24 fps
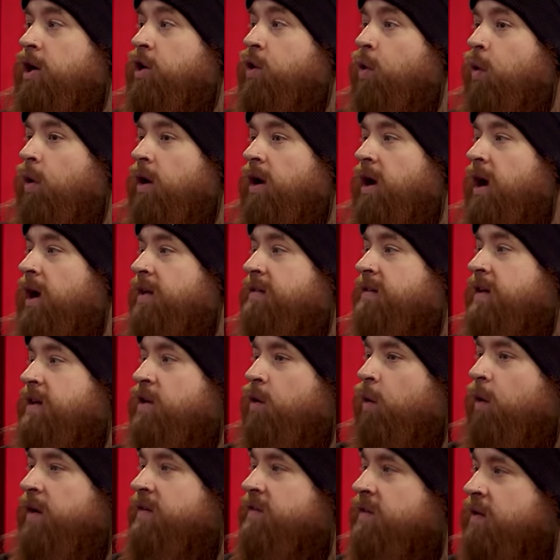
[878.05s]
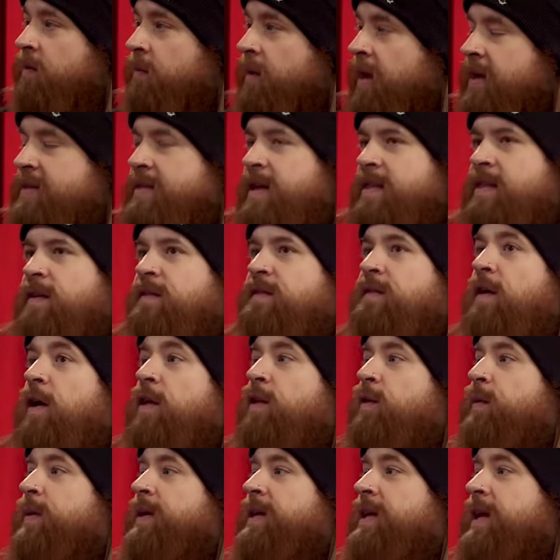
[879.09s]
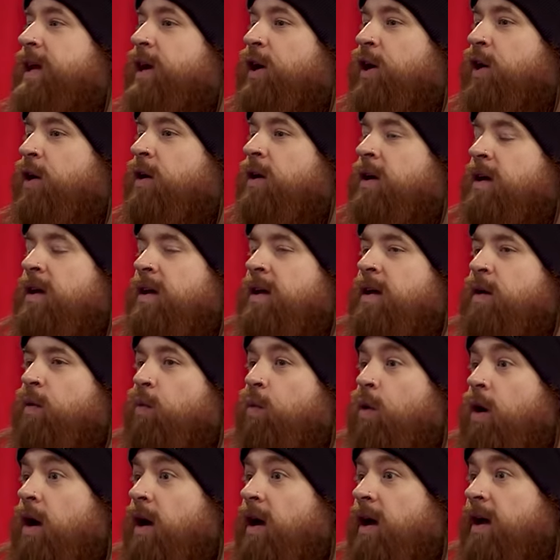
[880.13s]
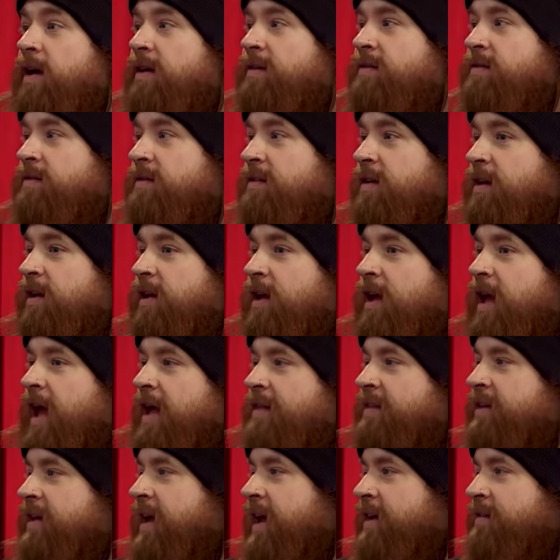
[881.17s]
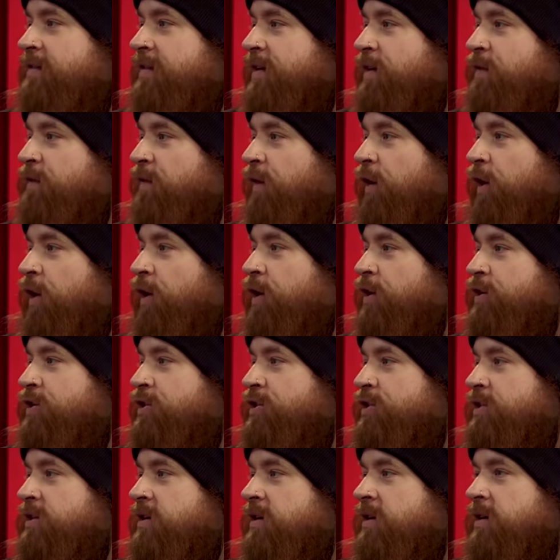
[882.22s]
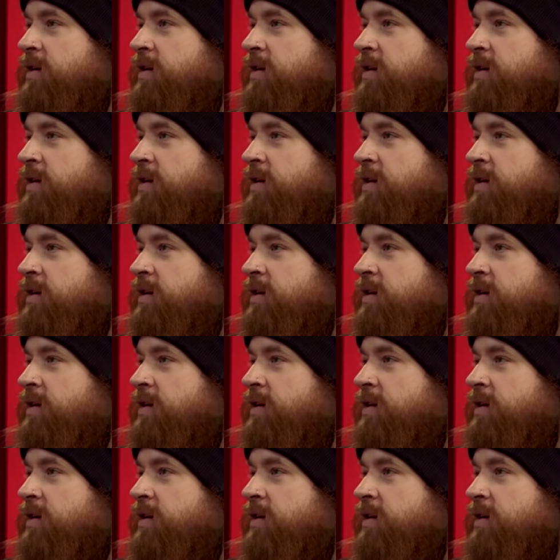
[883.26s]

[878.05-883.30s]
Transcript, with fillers: Gore Guts, and Noisem, and then the following year was At The Gates, Converge,